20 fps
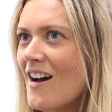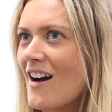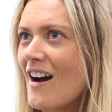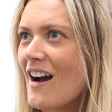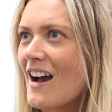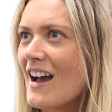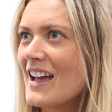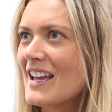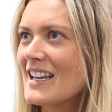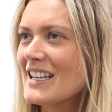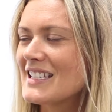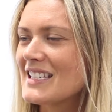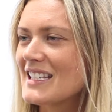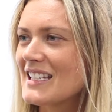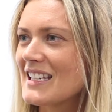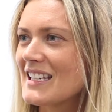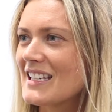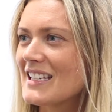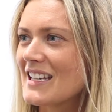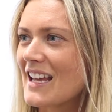I
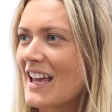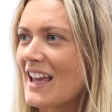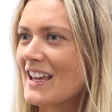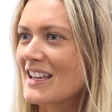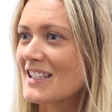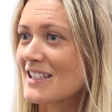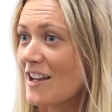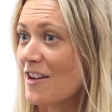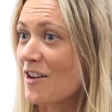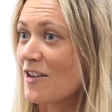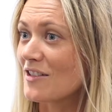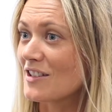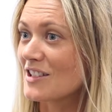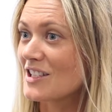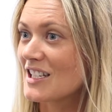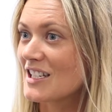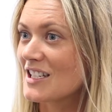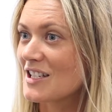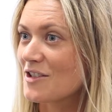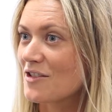did a
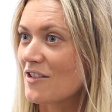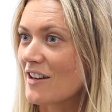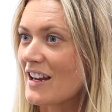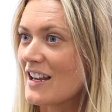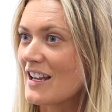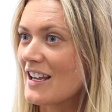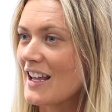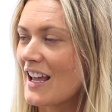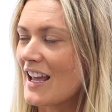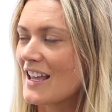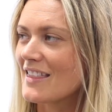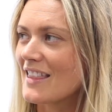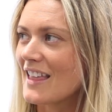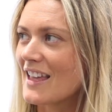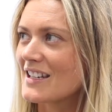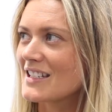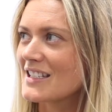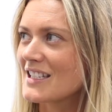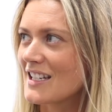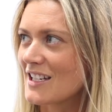psychology degree and
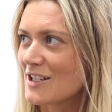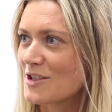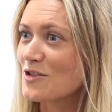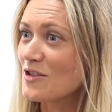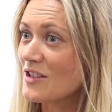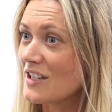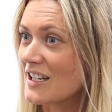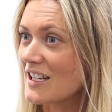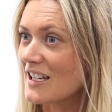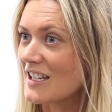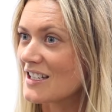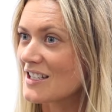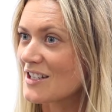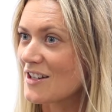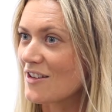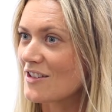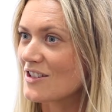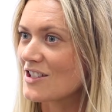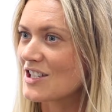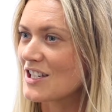then did a 2-year
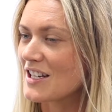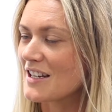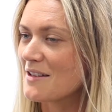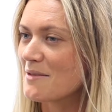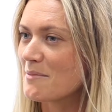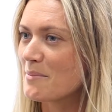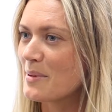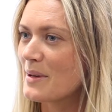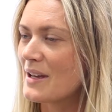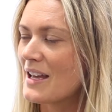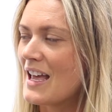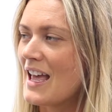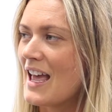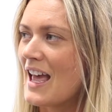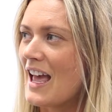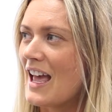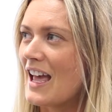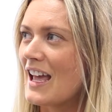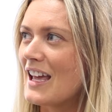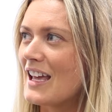internship,
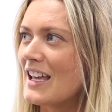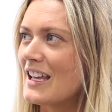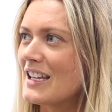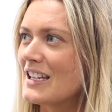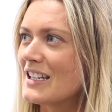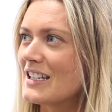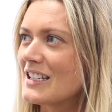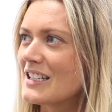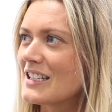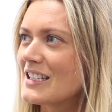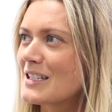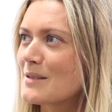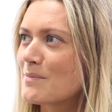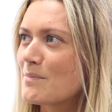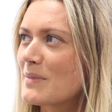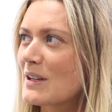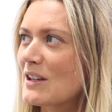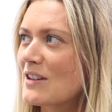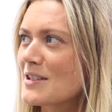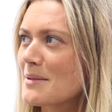and
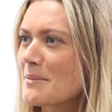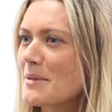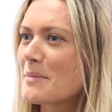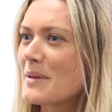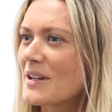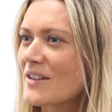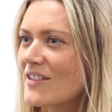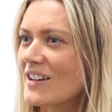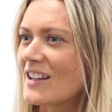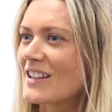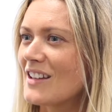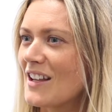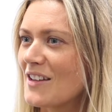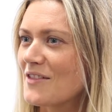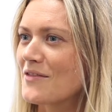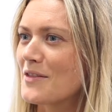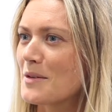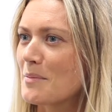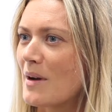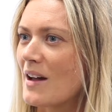because I'm a bit of a glutton
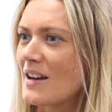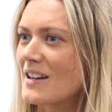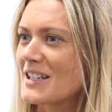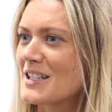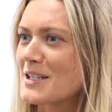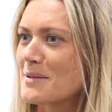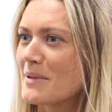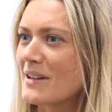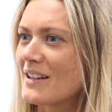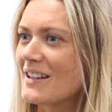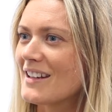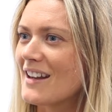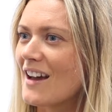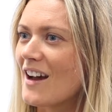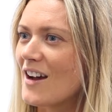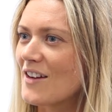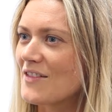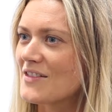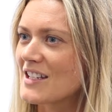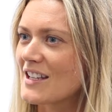for punishment,
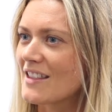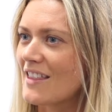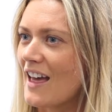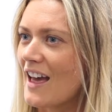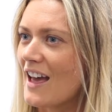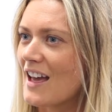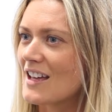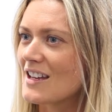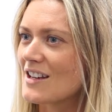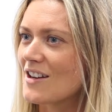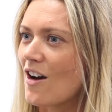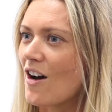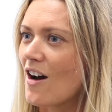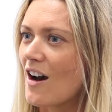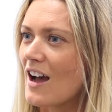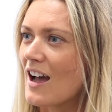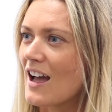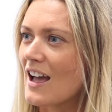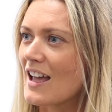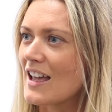after that
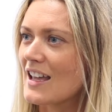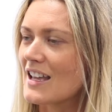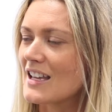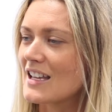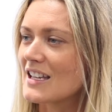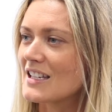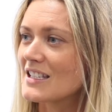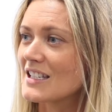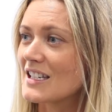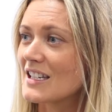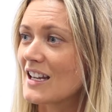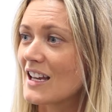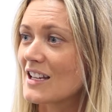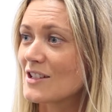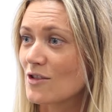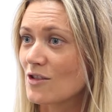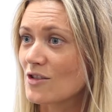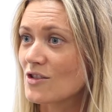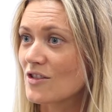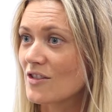I did a
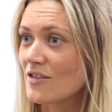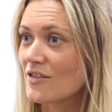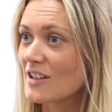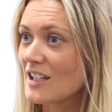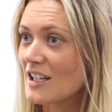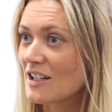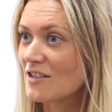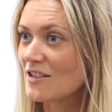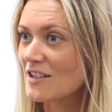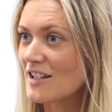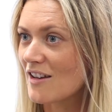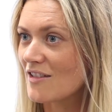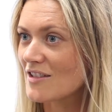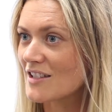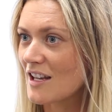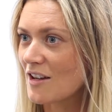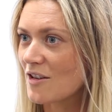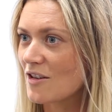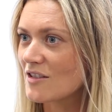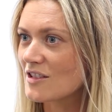Doctor of Clinical and Health
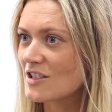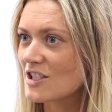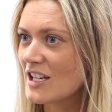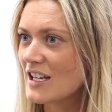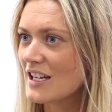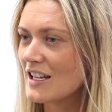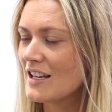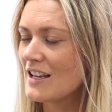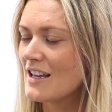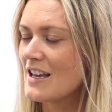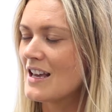Psychology